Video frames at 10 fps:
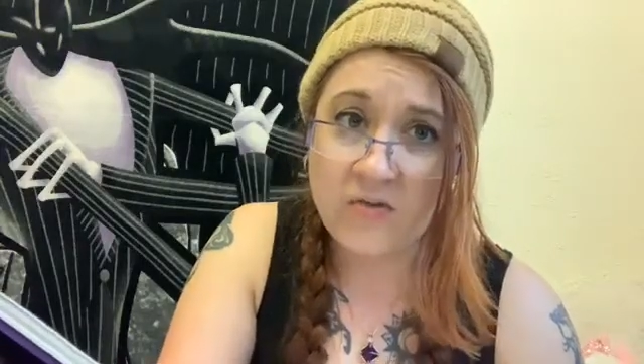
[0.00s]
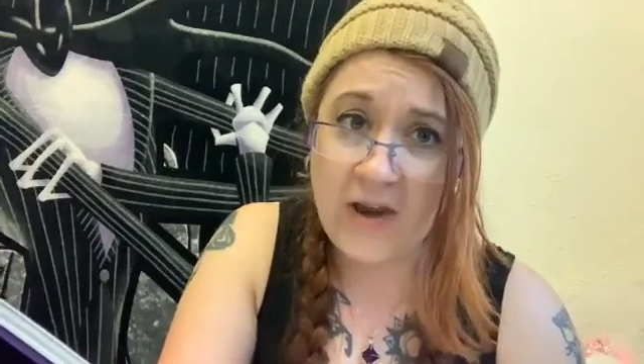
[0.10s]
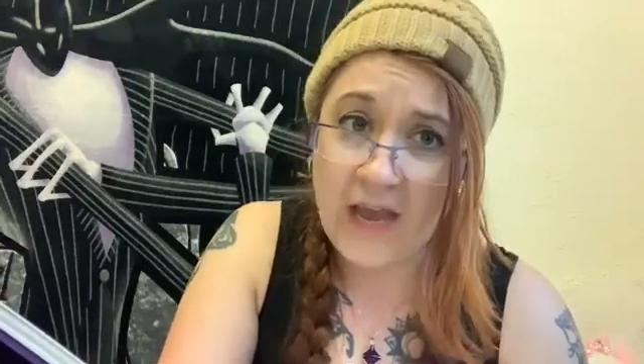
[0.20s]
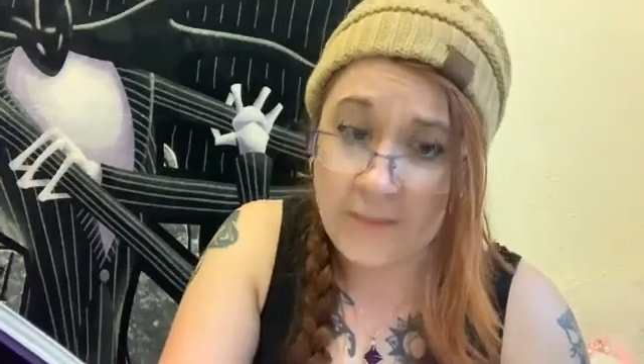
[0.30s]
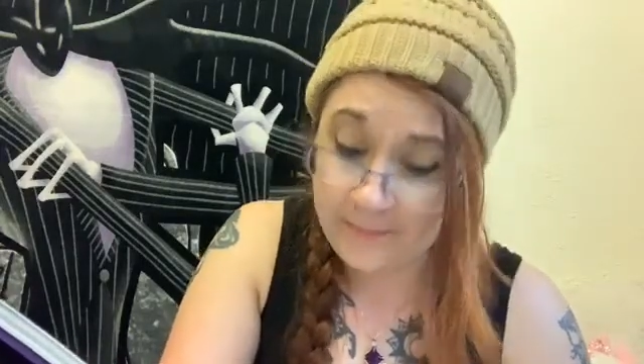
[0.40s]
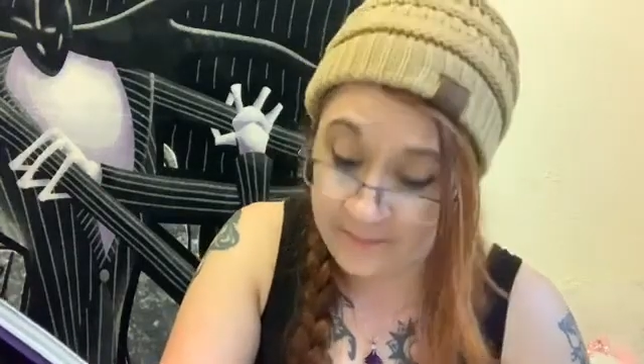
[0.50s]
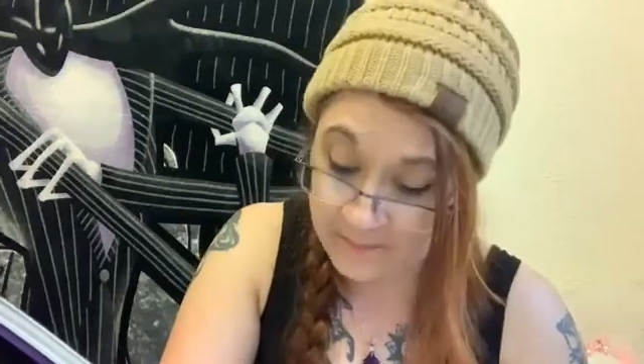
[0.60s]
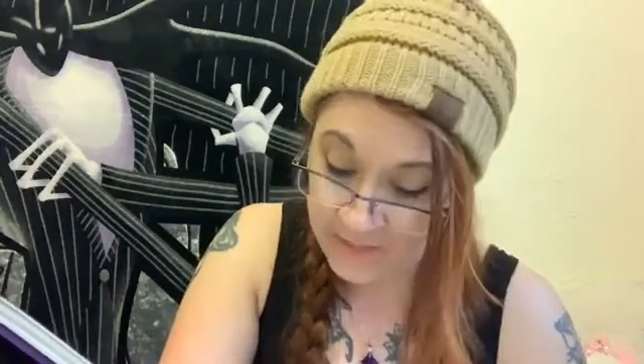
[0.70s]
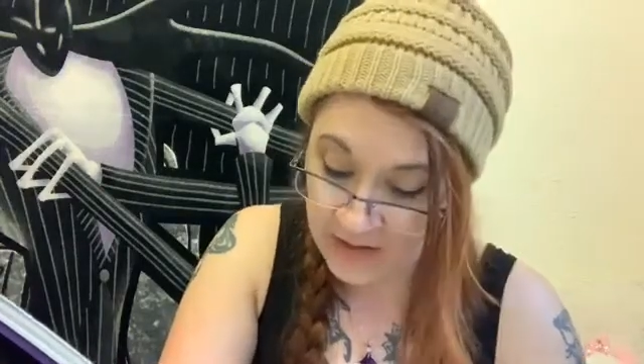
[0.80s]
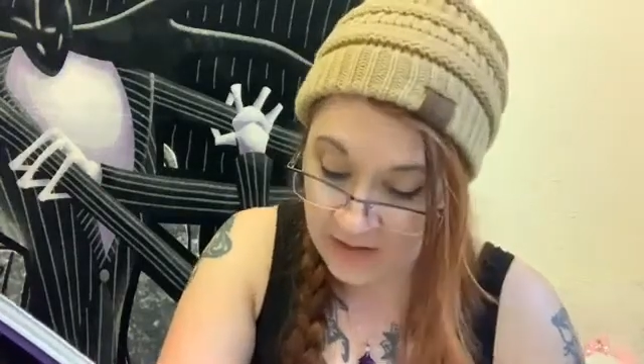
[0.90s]

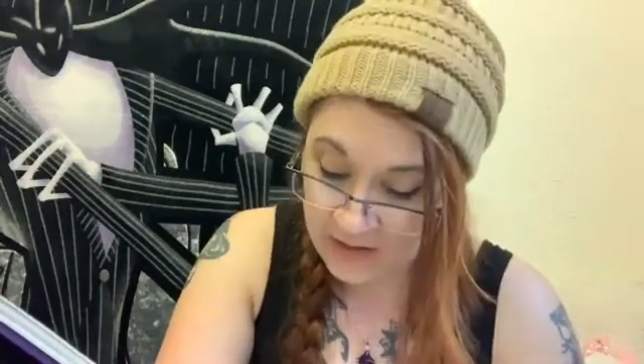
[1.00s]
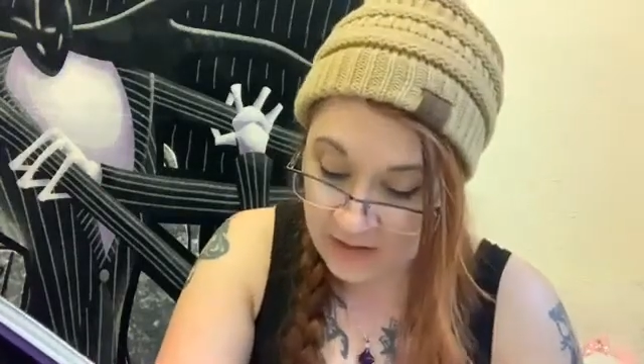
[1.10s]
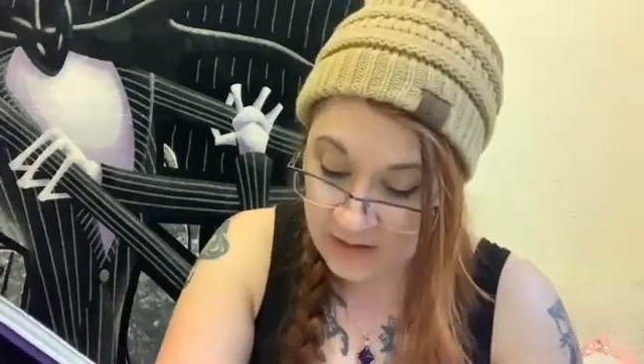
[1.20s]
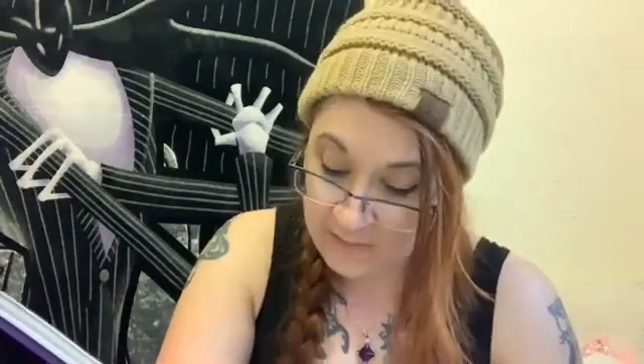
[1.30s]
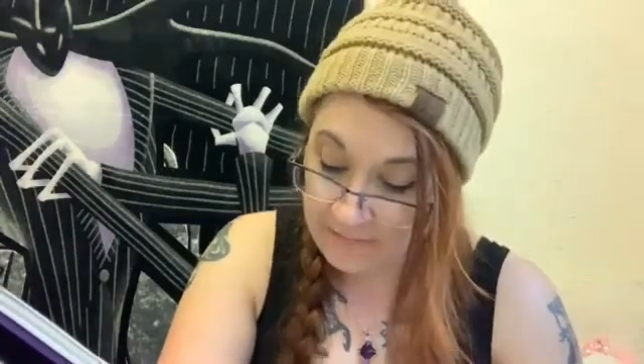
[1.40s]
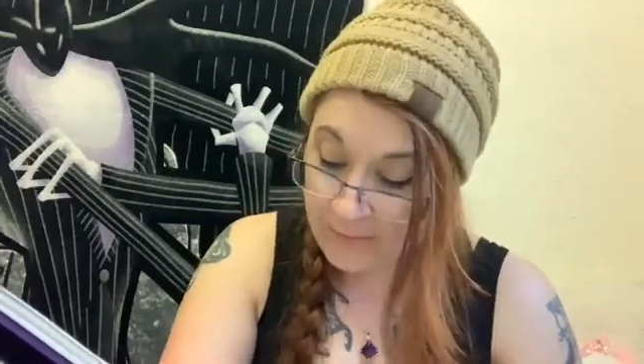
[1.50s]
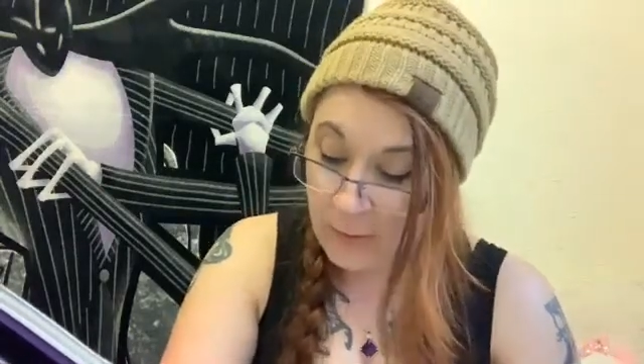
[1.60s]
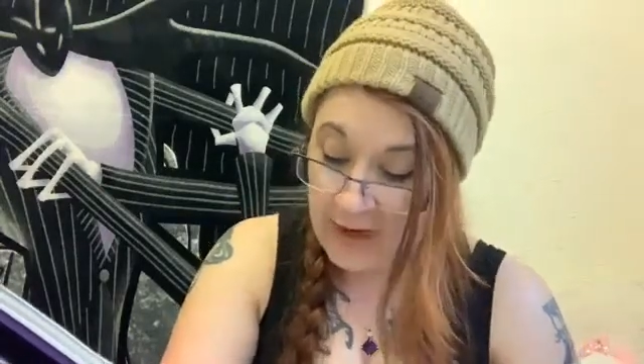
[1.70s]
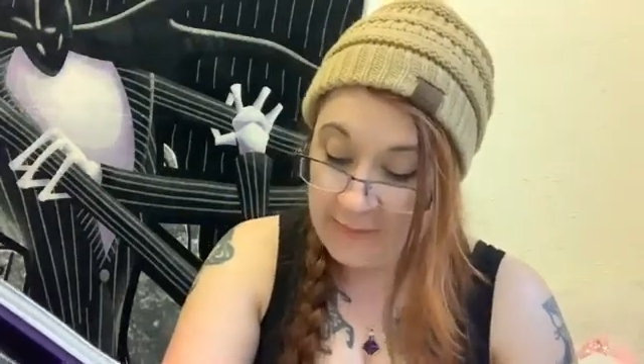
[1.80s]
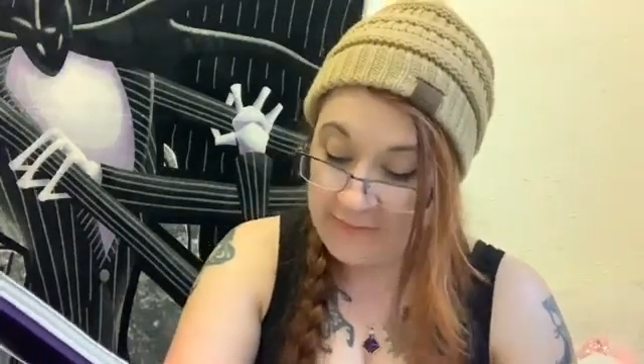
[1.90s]
Grim!
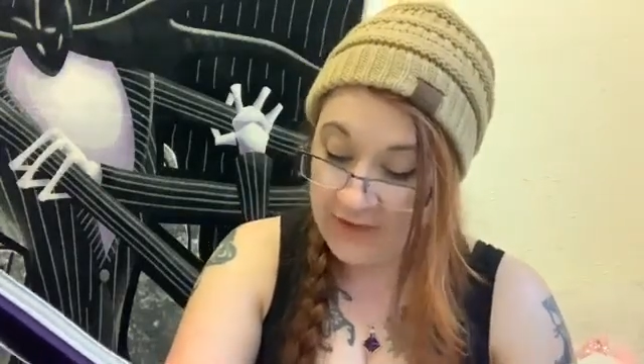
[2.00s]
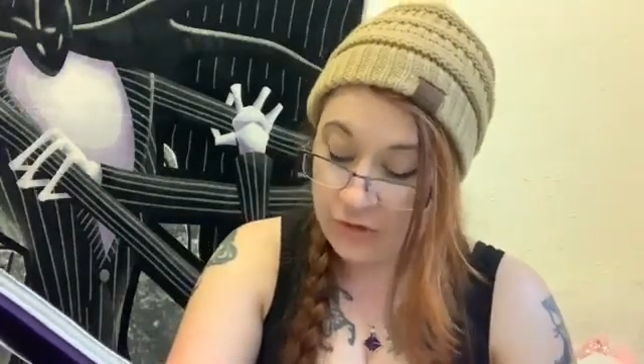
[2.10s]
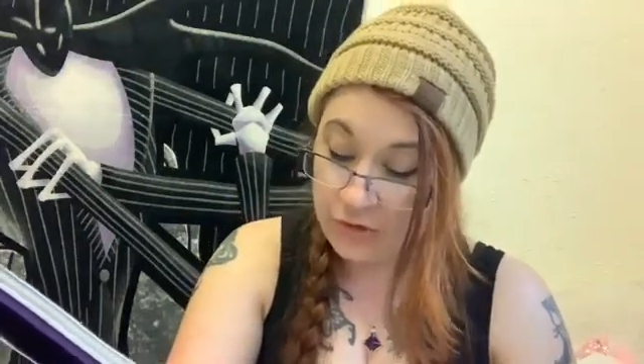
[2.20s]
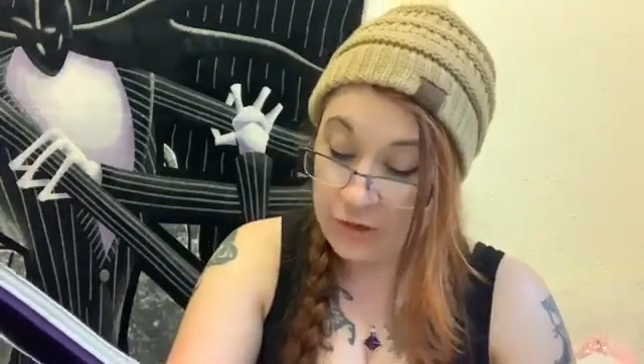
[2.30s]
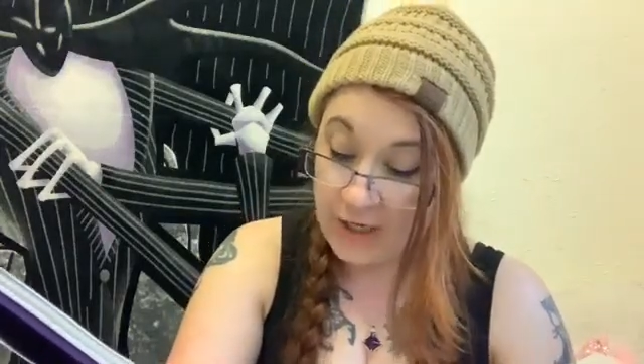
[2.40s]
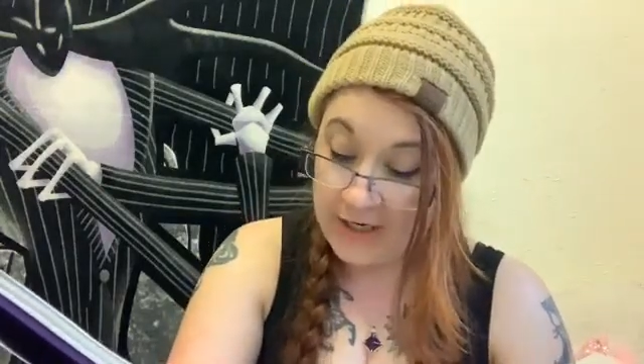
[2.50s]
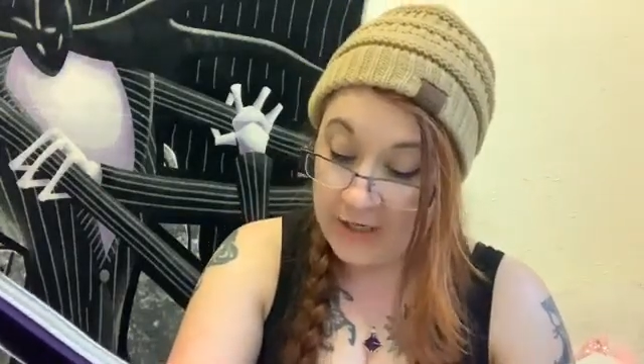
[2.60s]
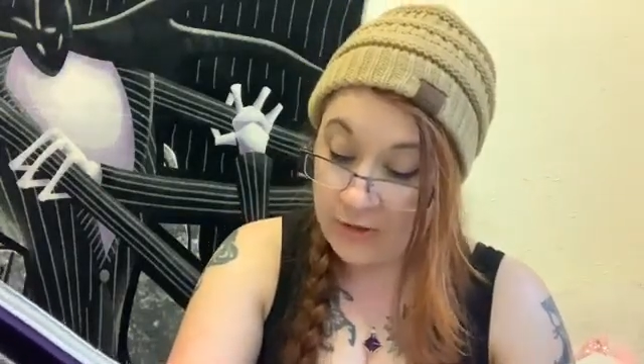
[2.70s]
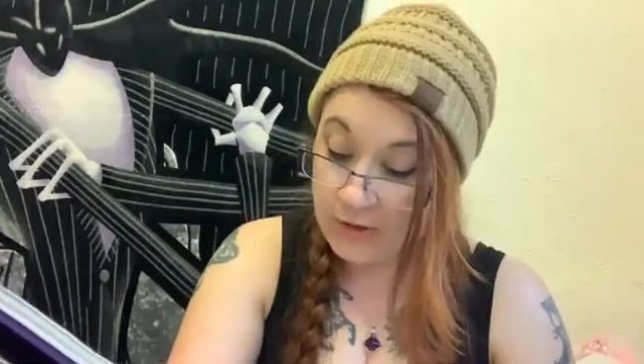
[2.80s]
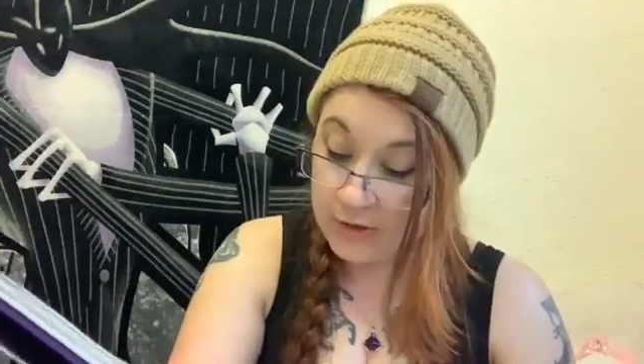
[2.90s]
Cried Professor Trelawney, who